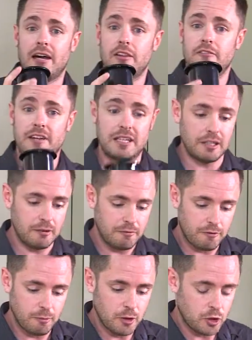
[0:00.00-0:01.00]
out the feeder
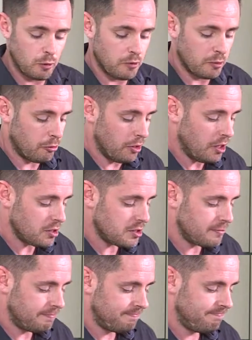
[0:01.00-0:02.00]
from the top of the
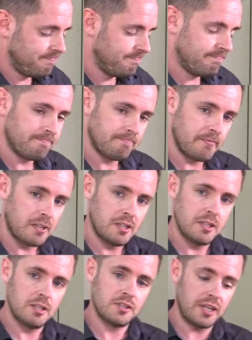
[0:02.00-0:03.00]
product.
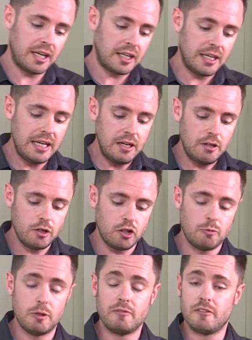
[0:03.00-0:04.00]
Secondly, you
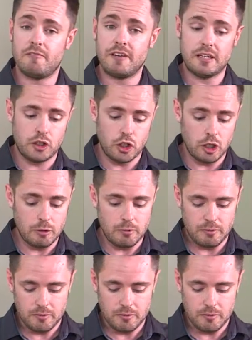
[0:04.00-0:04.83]
remove the feeder tube.